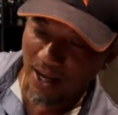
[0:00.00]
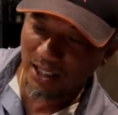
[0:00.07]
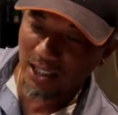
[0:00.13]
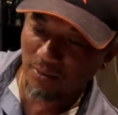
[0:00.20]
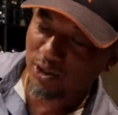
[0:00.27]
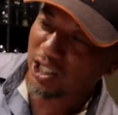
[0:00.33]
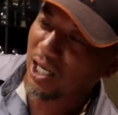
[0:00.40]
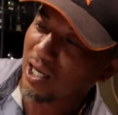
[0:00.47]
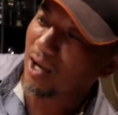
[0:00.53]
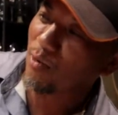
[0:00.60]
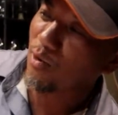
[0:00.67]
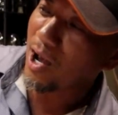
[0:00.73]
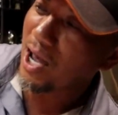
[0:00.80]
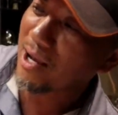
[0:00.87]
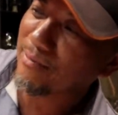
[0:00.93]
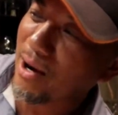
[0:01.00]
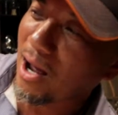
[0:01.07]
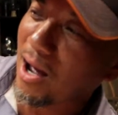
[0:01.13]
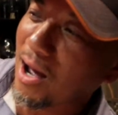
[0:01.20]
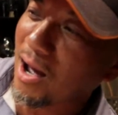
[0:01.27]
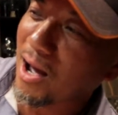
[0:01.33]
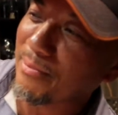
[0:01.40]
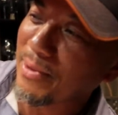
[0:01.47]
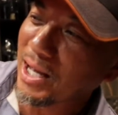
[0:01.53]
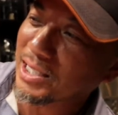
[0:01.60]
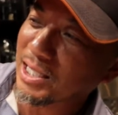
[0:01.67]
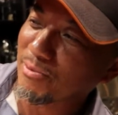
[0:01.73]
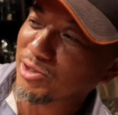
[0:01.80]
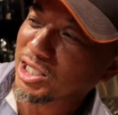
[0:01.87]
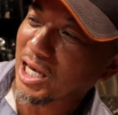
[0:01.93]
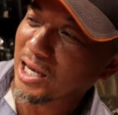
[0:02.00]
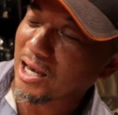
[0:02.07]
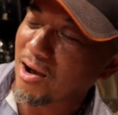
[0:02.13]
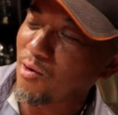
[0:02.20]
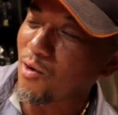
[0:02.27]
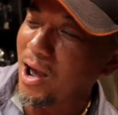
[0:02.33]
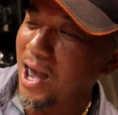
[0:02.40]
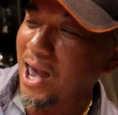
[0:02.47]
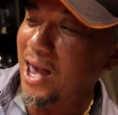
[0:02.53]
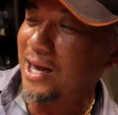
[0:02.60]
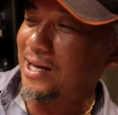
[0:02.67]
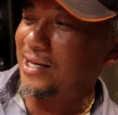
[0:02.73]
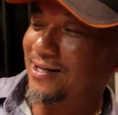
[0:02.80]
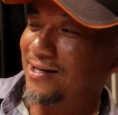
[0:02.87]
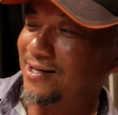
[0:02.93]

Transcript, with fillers: made some chicken wing, bro. I made some chicken wing.